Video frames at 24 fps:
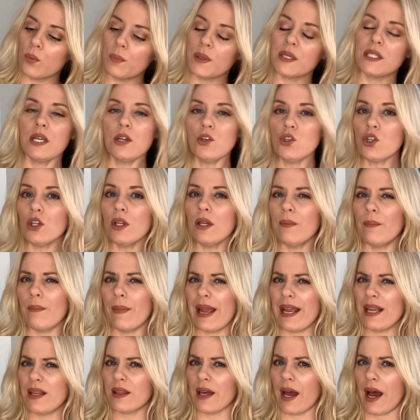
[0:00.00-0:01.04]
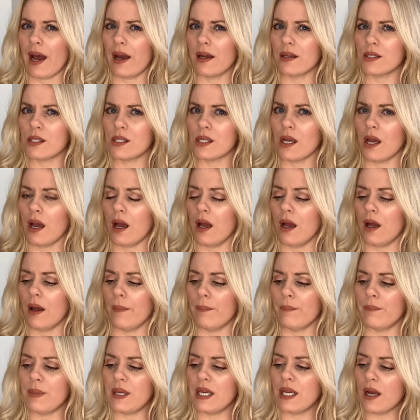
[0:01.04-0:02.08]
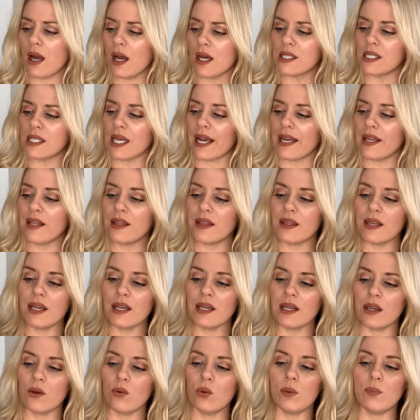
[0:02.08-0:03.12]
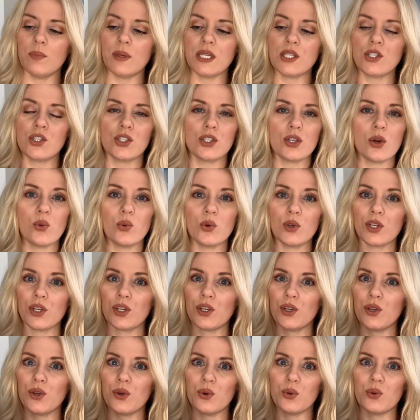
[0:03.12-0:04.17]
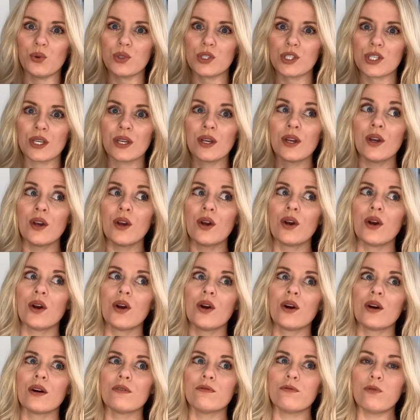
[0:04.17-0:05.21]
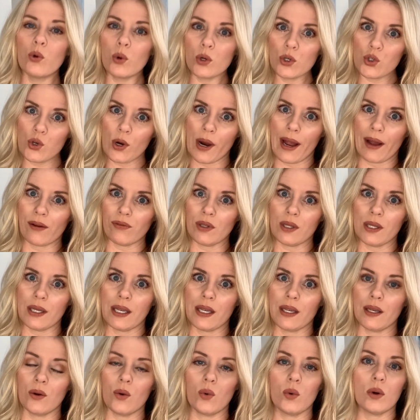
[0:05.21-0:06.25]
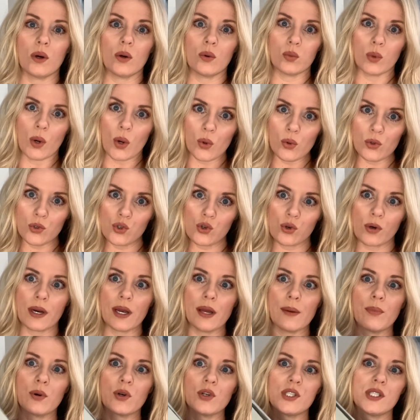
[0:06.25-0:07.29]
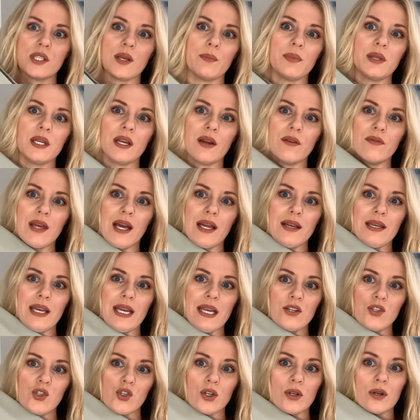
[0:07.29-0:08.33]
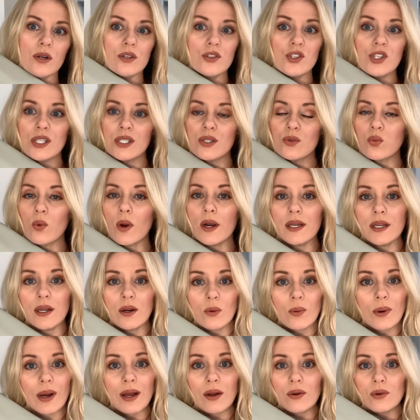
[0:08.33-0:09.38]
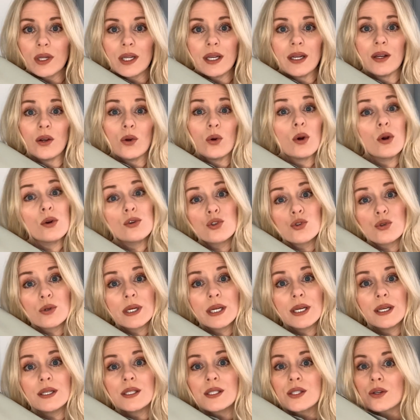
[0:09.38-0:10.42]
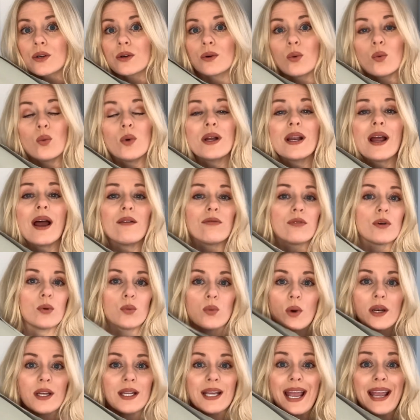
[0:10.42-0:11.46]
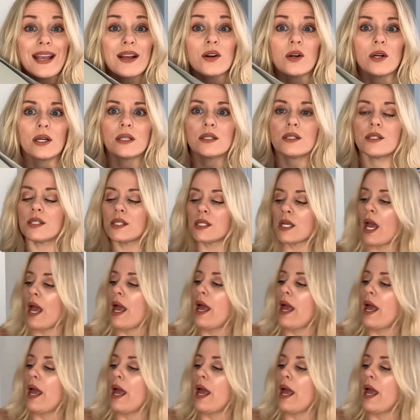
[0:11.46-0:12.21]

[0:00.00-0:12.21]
potentially make that because I think it would be so cute for traveling or a road trip or something of that nature, or just running around getting groceries or whatever, running errands.